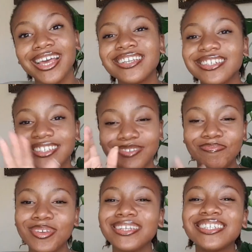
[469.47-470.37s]
And
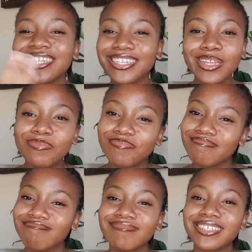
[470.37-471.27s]
but just sleep,
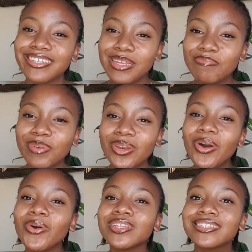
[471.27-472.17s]
sleep, but
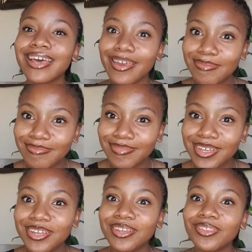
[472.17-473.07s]
not all the time.
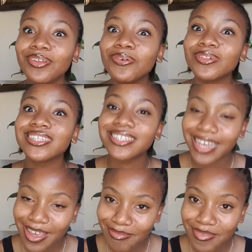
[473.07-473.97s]
Not all the
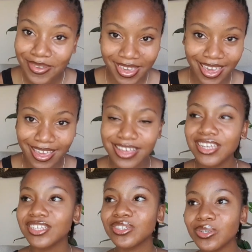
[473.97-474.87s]
time, okay?
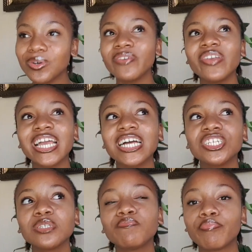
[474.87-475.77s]
So I feel like I
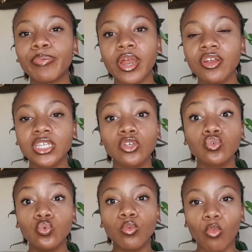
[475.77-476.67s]
just prioritize
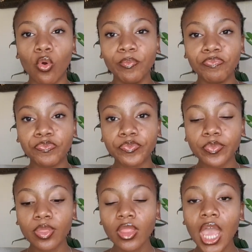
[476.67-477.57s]
school more.
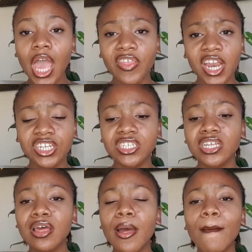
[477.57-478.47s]
And then I
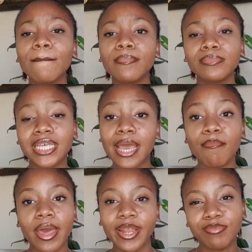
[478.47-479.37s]
just time
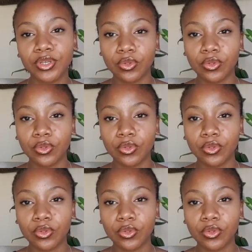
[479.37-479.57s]
management